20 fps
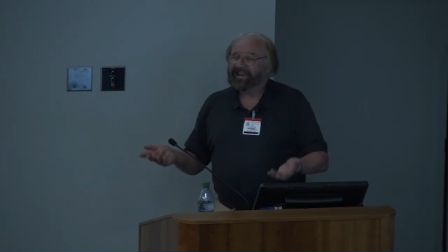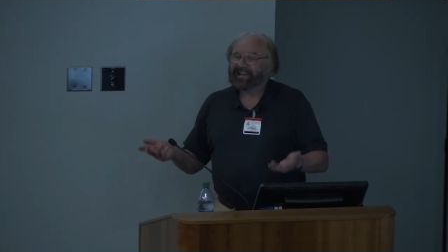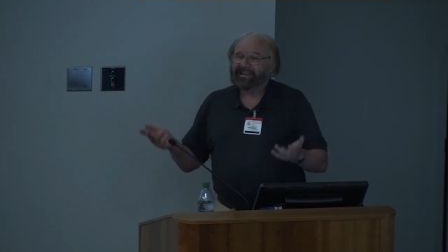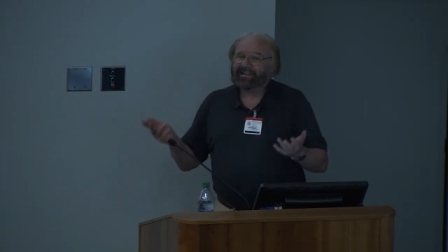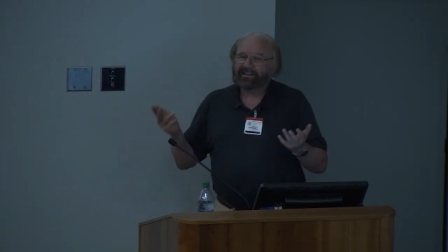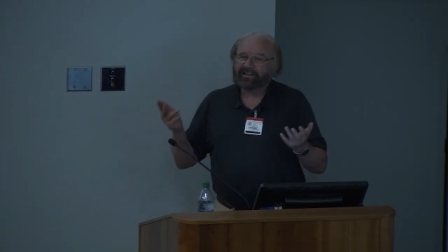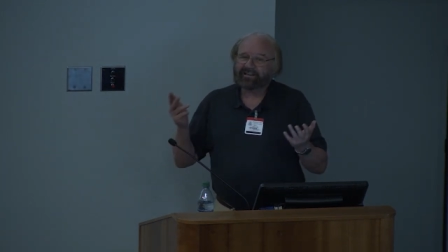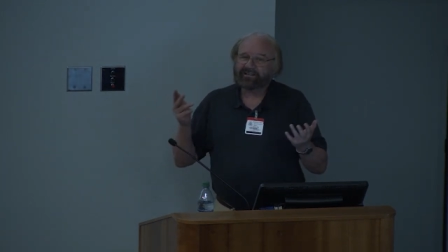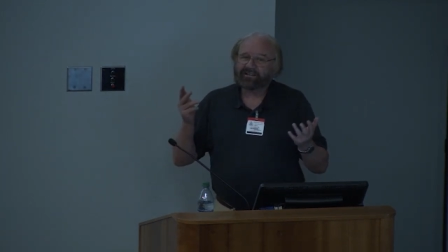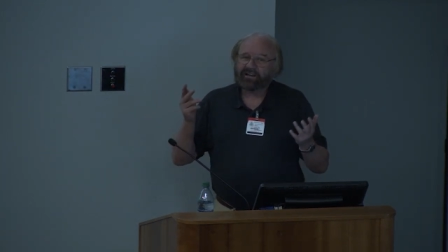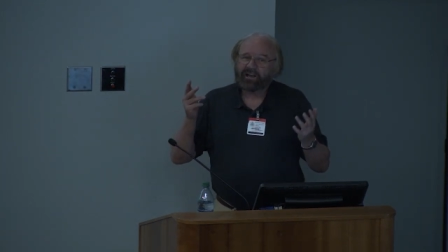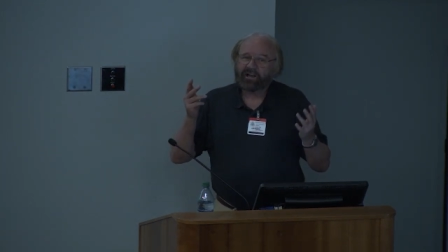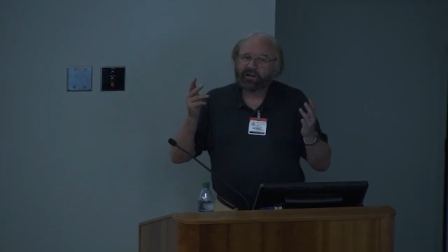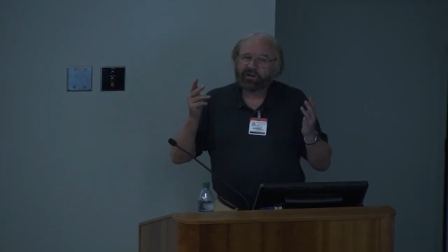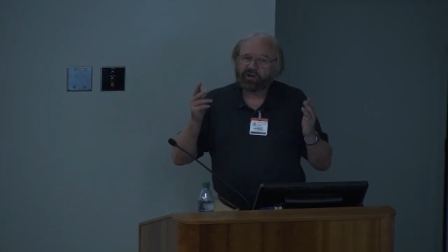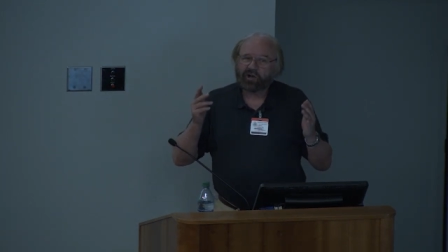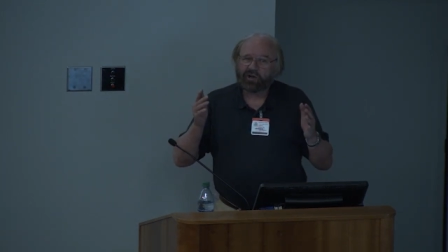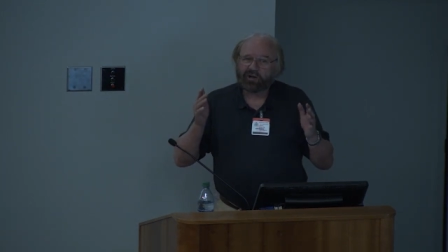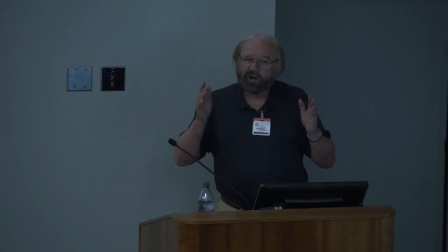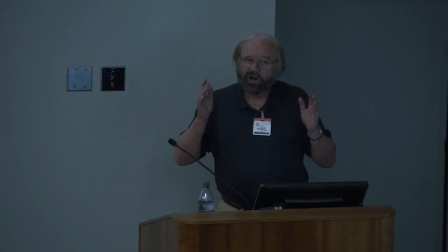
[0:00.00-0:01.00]
It is
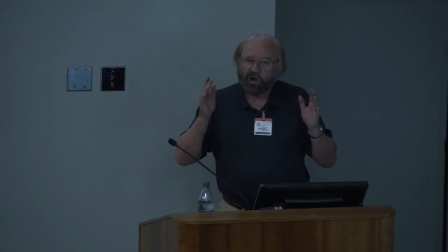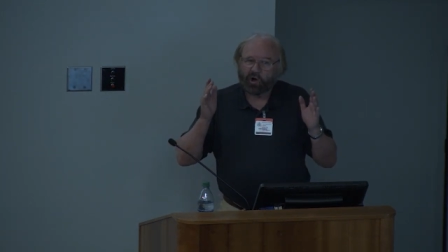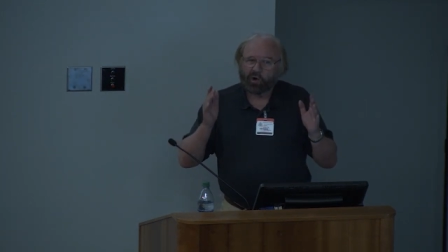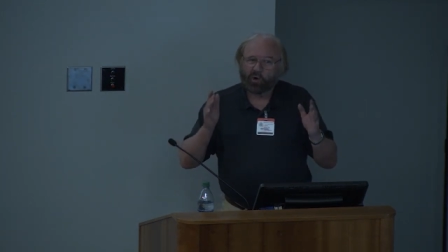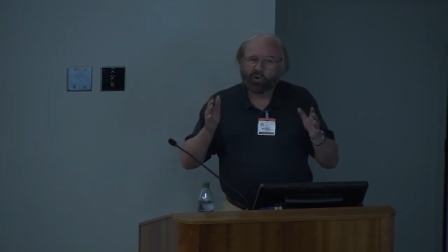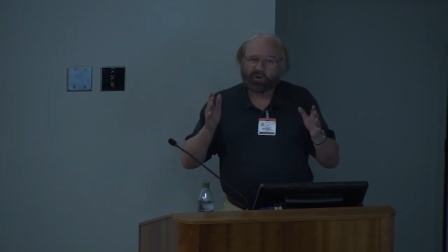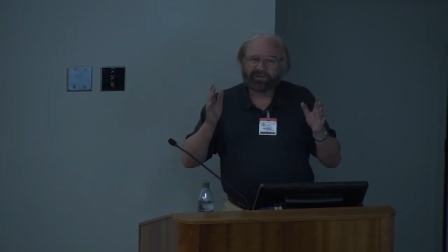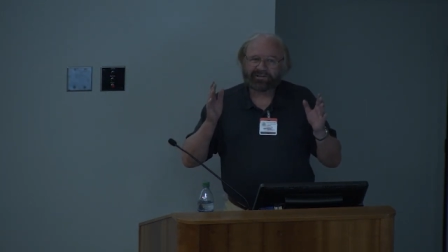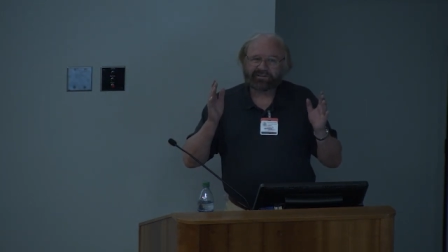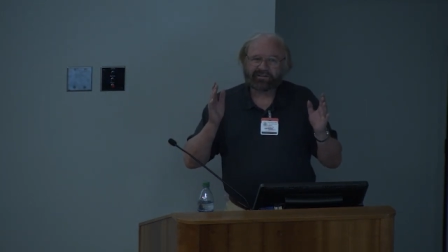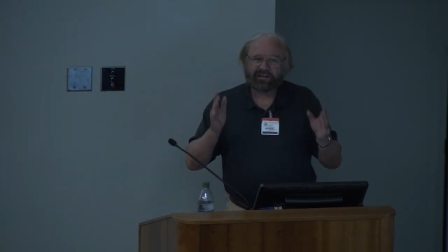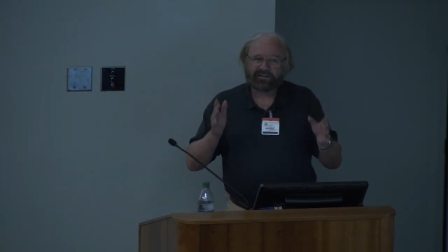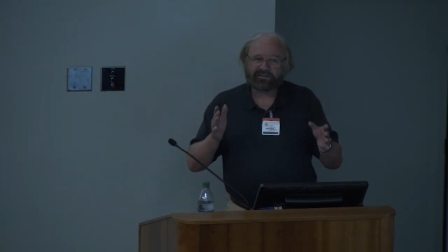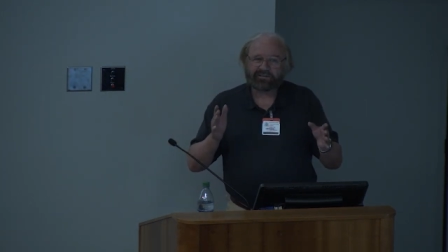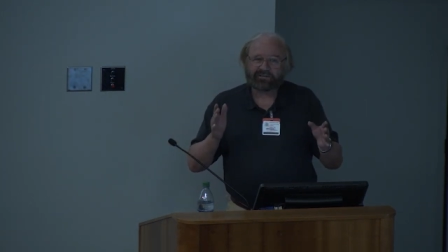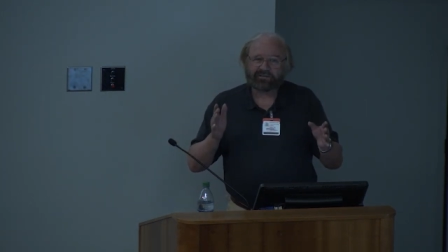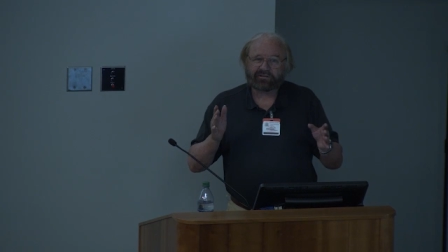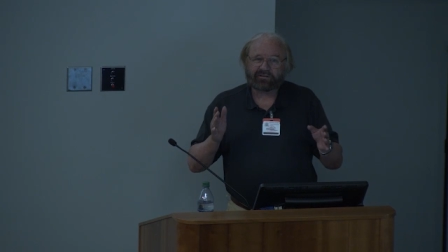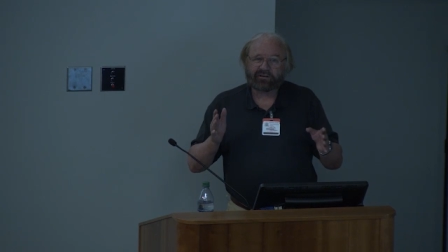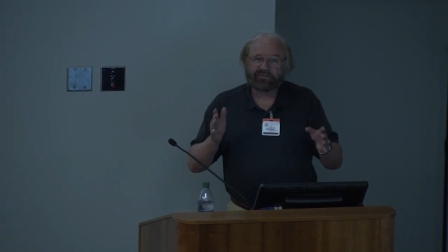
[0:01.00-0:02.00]
not always
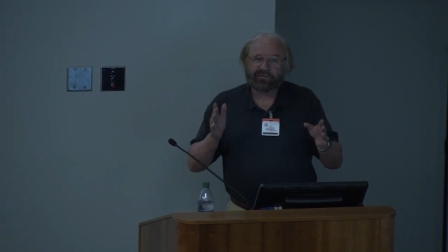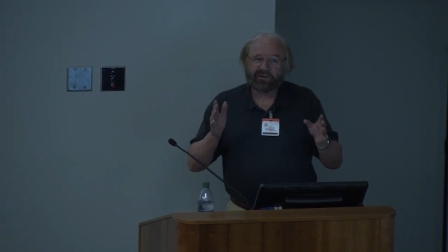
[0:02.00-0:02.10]
necessary,